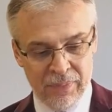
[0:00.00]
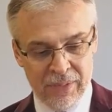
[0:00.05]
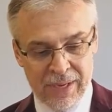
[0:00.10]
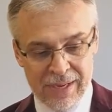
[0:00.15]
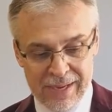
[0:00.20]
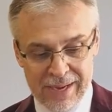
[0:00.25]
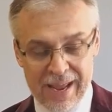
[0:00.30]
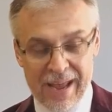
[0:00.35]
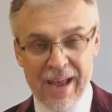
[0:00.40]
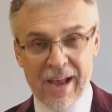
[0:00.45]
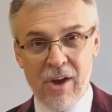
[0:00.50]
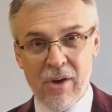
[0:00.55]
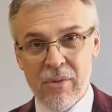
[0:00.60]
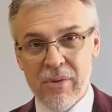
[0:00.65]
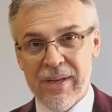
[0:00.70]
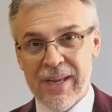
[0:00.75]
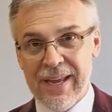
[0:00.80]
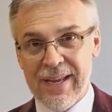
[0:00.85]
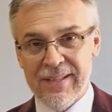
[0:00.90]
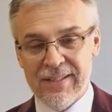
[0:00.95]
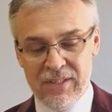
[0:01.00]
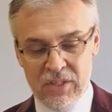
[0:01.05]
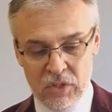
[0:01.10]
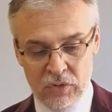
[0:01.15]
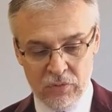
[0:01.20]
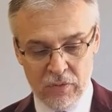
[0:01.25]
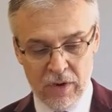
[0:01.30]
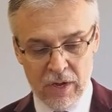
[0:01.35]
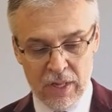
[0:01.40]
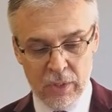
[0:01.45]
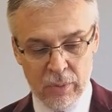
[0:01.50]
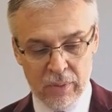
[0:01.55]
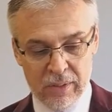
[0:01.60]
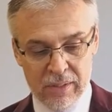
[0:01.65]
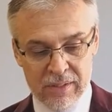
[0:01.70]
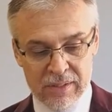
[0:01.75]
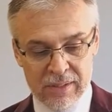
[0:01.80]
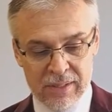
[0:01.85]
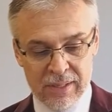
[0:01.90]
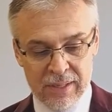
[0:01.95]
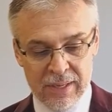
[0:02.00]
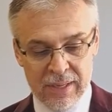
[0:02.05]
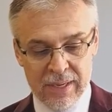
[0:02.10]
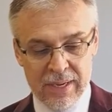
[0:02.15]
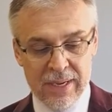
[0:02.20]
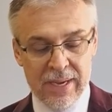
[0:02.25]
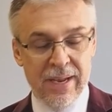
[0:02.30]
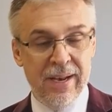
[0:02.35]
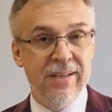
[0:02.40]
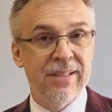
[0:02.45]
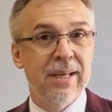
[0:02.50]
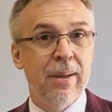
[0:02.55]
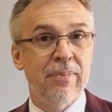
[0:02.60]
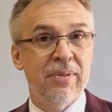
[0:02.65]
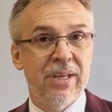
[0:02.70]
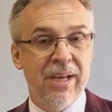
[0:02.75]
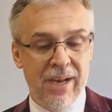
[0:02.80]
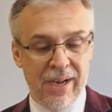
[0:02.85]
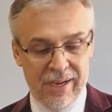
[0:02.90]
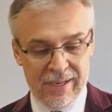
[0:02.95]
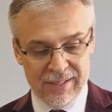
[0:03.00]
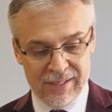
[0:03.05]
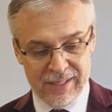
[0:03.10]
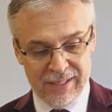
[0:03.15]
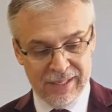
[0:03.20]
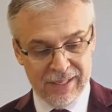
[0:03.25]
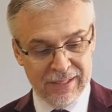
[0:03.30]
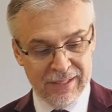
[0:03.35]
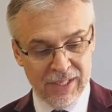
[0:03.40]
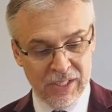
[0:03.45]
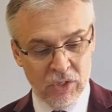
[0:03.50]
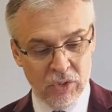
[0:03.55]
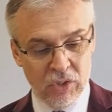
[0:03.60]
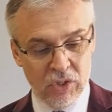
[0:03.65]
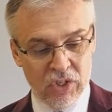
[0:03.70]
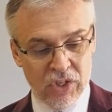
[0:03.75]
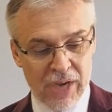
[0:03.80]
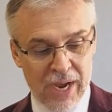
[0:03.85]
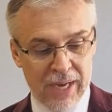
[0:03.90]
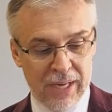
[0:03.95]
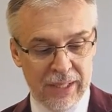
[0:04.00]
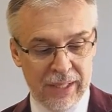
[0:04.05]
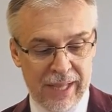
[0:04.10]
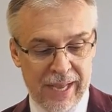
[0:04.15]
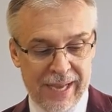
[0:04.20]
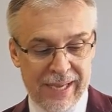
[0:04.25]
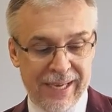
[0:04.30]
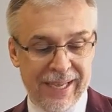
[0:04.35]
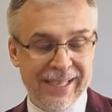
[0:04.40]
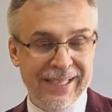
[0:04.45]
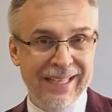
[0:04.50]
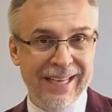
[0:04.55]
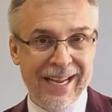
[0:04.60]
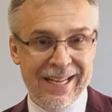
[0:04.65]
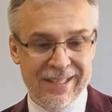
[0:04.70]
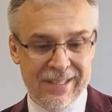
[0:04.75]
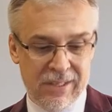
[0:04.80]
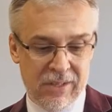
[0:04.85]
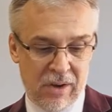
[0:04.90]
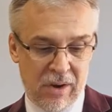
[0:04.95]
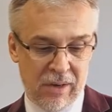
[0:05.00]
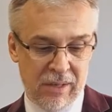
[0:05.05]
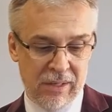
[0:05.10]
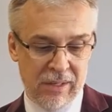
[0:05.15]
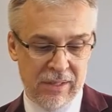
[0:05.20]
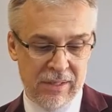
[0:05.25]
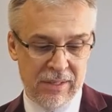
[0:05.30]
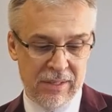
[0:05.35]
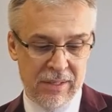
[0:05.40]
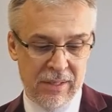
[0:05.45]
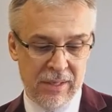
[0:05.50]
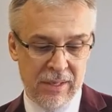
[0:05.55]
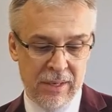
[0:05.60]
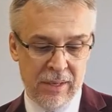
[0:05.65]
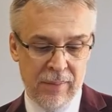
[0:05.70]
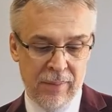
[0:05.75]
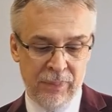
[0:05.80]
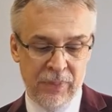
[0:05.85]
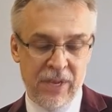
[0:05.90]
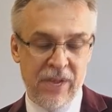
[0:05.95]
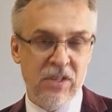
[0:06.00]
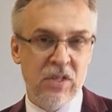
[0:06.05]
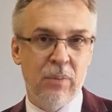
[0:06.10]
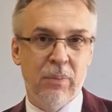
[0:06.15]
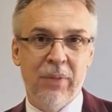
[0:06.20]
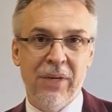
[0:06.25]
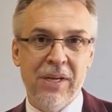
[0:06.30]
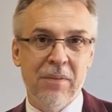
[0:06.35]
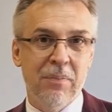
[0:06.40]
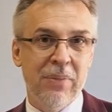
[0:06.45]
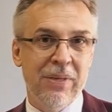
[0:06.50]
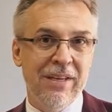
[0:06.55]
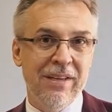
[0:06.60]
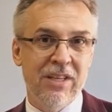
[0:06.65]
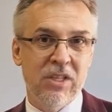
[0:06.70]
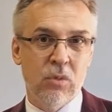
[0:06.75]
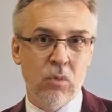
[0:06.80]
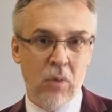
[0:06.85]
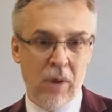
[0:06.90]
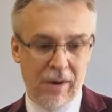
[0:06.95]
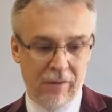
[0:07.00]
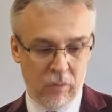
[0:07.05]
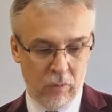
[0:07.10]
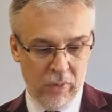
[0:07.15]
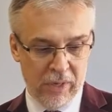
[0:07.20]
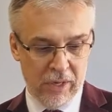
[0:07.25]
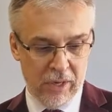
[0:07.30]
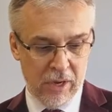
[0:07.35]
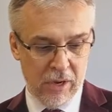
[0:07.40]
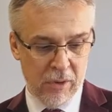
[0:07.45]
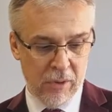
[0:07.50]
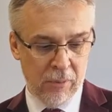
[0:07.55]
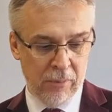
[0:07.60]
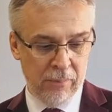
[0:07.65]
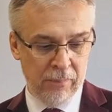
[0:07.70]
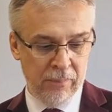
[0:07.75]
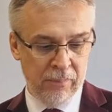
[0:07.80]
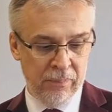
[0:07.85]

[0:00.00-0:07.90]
And now, as his followers, it is up to us to continue to shine a light against darkness and to bring peace wherever we go.